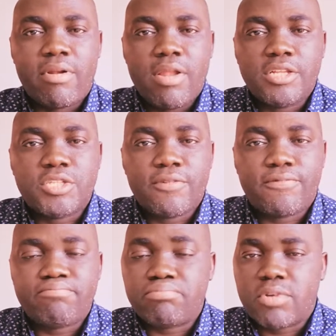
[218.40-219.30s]
There are lots
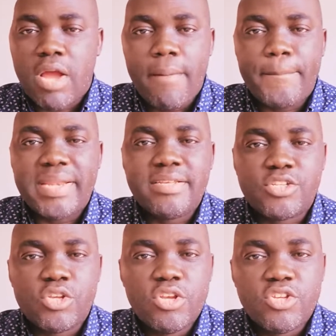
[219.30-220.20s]
of
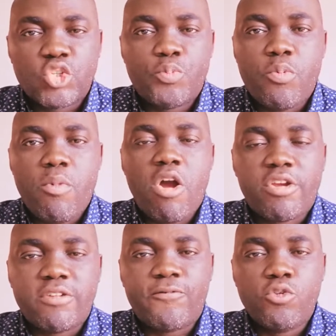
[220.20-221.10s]
companies,
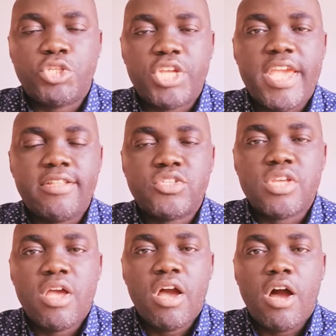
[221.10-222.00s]
supermarket, food
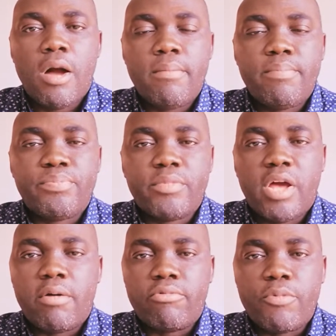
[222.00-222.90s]
chains,
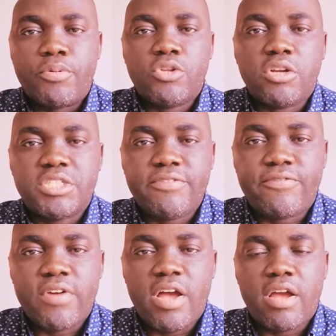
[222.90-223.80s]

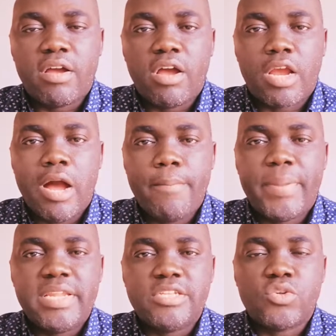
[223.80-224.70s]
reproductive
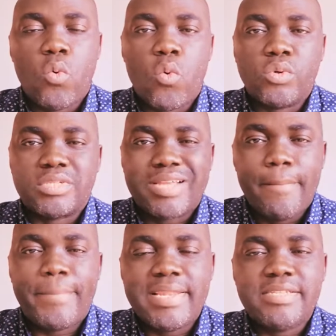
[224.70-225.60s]
companies, or
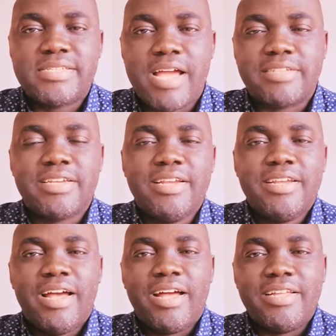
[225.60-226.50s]
companies that
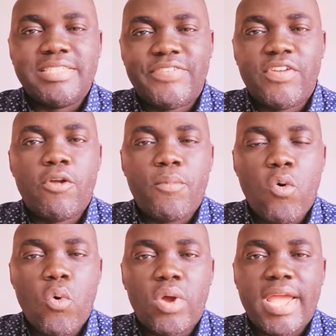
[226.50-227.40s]

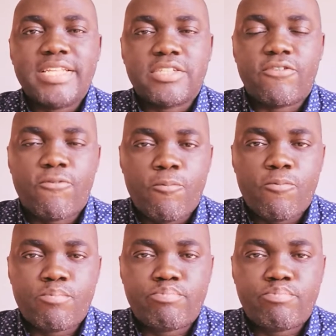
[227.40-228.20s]
develop all kinds of